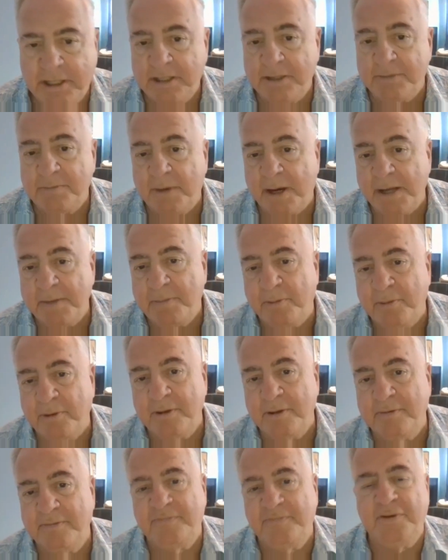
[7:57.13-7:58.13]
hear my
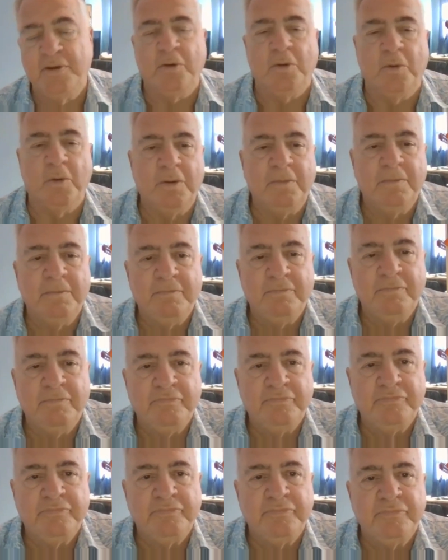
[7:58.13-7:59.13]
point of view.
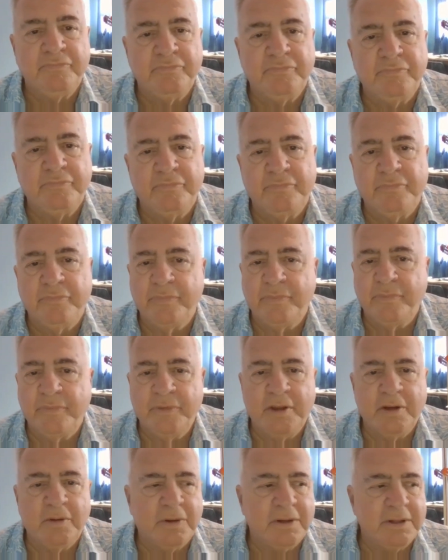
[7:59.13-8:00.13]

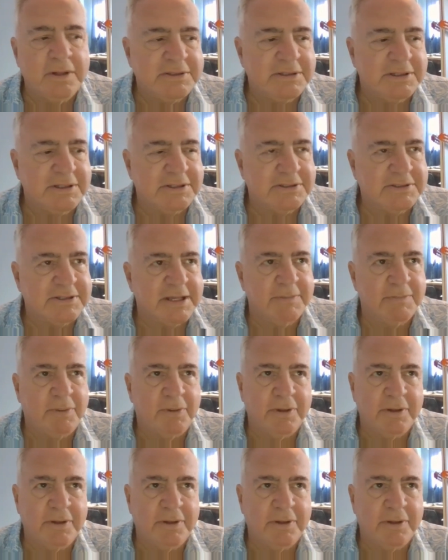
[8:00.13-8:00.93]
You don't want to listen to the same